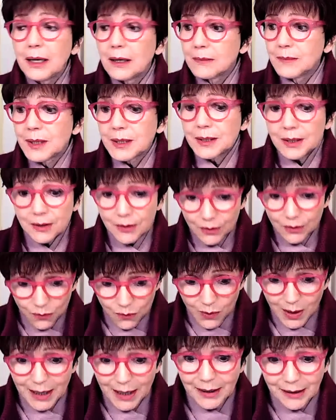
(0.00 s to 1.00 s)
I'm just going to
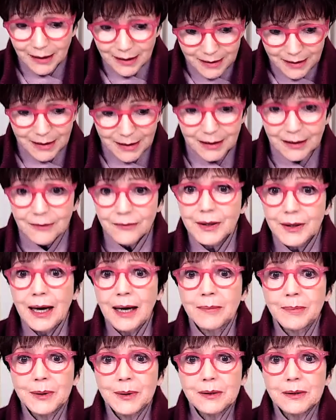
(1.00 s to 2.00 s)
wait and see if it
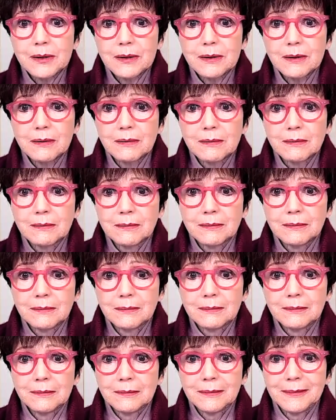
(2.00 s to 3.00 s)
happens.
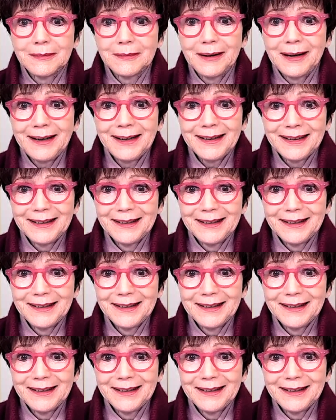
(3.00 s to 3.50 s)
But,